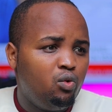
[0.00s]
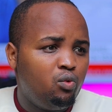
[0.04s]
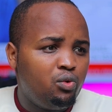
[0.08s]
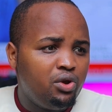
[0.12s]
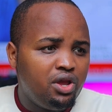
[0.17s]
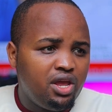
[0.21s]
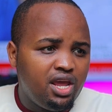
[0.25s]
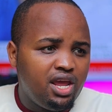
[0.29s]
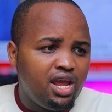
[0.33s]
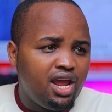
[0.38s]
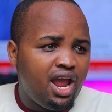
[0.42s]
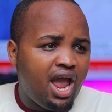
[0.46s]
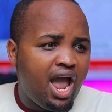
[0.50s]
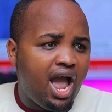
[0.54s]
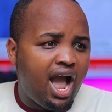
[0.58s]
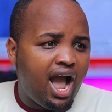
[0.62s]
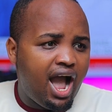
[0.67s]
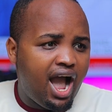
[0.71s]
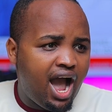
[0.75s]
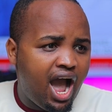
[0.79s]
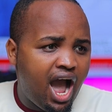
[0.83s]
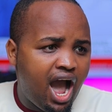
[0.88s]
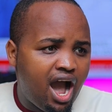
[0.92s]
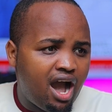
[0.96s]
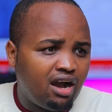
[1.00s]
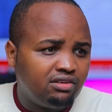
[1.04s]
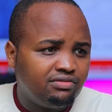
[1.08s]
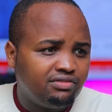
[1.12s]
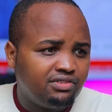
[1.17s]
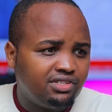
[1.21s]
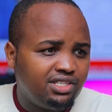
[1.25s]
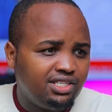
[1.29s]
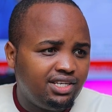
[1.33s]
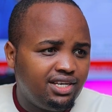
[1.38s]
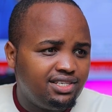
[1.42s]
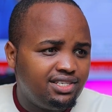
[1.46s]
We have,
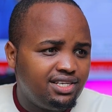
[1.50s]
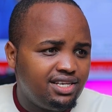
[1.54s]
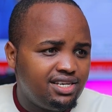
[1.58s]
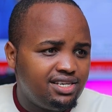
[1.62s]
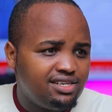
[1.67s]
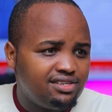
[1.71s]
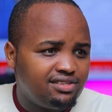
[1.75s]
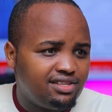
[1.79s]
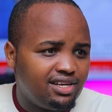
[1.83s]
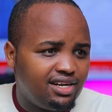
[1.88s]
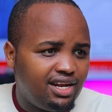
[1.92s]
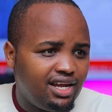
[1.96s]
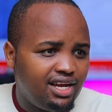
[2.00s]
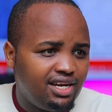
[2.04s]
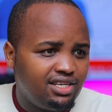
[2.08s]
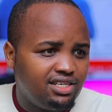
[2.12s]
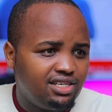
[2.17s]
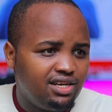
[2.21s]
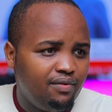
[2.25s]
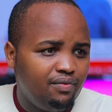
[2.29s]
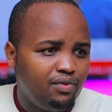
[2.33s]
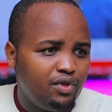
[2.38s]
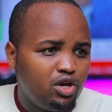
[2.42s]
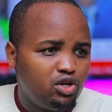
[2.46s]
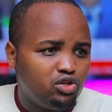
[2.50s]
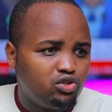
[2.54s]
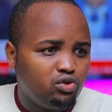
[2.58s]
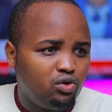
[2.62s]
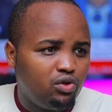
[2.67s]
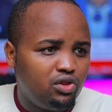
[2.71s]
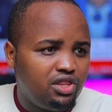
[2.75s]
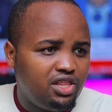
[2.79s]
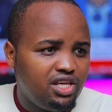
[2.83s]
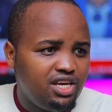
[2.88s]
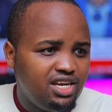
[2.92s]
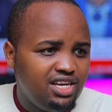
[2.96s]
this is the date,
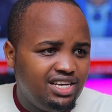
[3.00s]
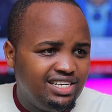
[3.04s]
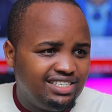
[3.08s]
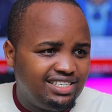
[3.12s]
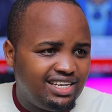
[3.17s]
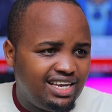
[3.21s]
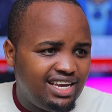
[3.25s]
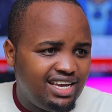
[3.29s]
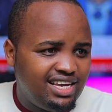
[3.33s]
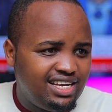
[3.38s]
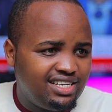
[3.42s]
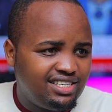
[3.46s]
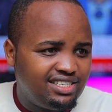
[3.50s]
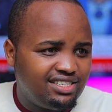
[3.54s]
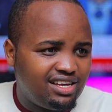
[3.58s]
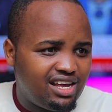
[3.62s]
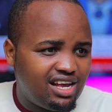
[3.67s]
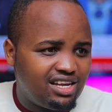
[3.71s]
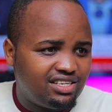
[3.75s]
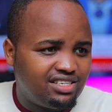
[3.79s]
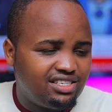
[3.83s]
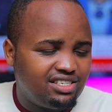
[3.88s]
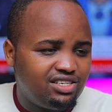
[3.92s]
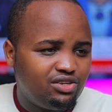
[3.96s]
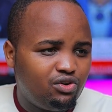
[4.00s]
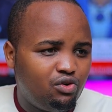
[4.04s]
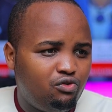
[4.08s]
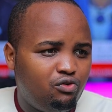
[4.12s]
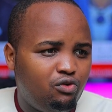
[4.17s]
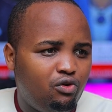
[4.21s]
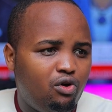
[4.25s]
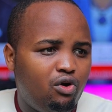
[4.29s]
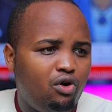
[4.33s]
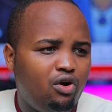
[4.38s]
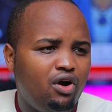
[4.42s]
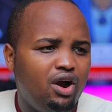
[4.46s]
so this is
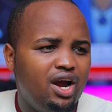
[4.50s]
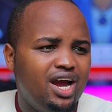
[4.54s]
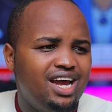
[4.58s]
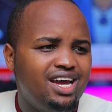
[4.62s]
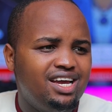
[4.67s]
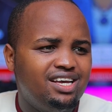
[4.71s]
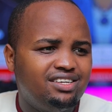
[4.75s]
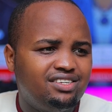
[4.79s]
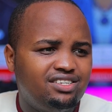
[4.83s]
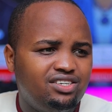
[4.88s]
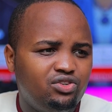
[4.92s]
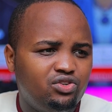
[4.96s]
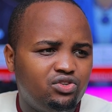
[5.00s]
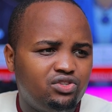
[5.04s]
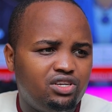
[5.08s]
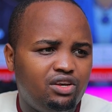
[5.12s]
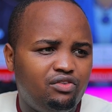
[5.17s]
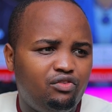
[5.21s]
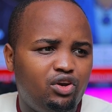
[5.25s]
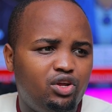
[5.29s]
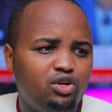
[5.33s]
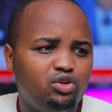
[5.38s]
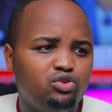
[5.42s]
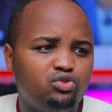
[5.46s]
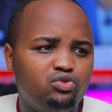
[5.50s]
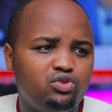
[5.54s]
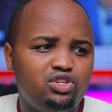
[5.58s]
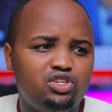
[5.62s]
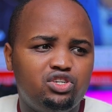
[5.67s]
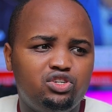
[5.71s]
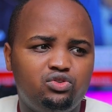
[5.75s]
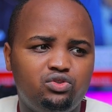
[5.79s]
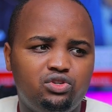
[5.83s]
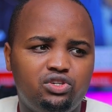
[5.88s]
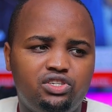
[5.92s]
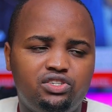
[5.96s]

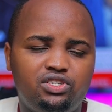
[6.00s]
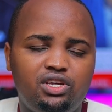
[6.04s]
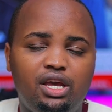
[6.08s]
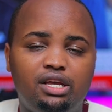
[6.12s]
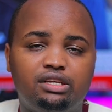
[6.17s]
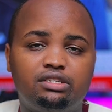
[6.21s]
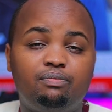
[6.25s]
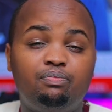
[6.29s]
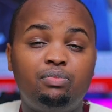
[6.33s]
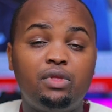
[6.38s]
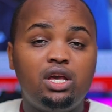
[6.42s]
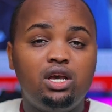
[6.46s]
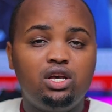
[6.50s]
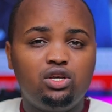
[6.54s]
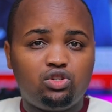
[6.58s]
04/07/2026.